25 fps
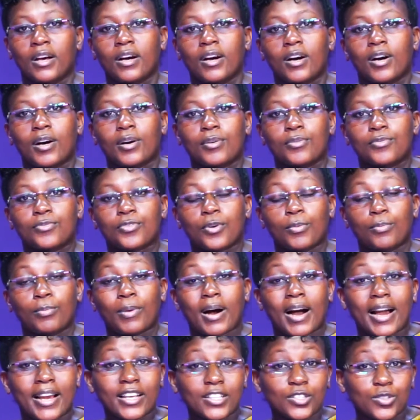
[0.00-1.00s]
uh, from
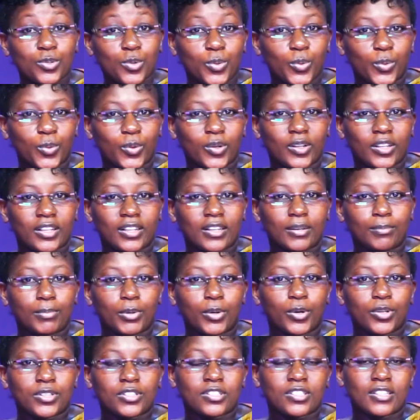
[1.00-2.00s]
high school uh,
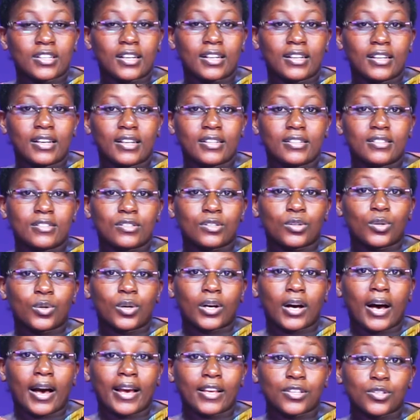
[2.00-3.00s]
because she cleared sc
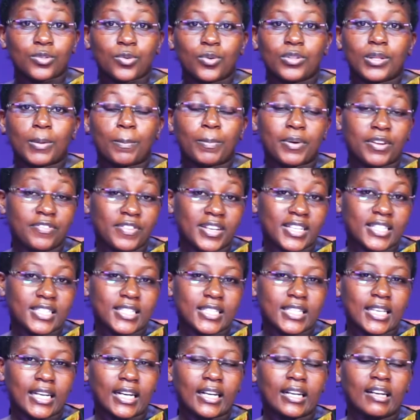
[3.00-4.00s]
high school the previous
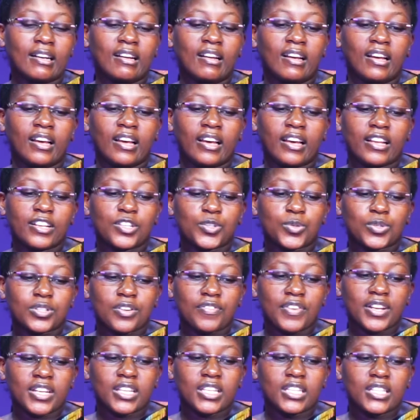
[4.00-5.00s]
year. And she was a
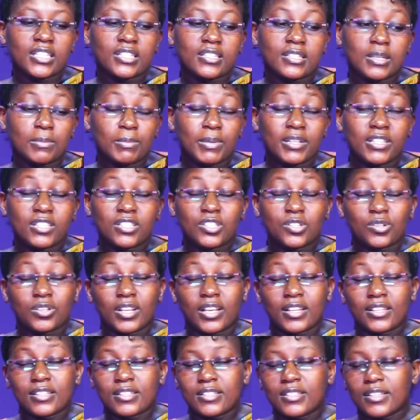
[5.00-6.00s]
very timid
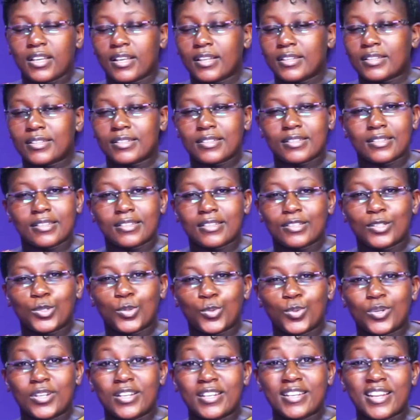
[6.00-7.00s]
student and she
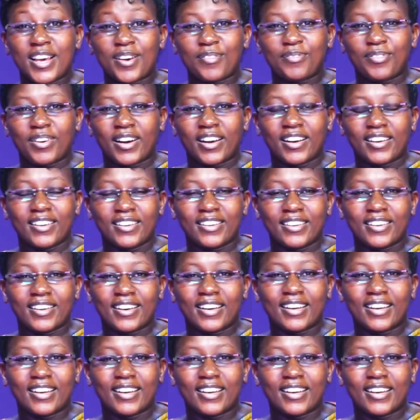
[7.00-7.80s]
would never uh,